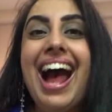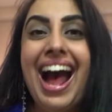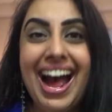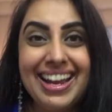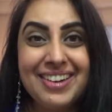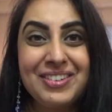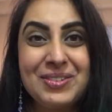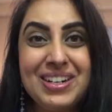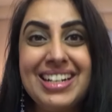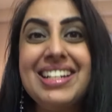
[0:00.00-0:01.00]
Hi
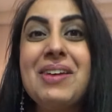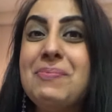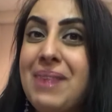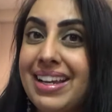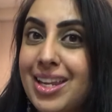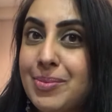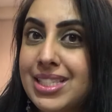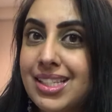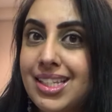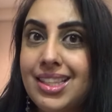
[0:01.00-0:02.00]
everyone, my name is
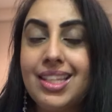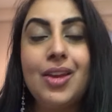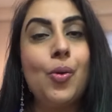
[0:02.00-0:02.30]
Aditi.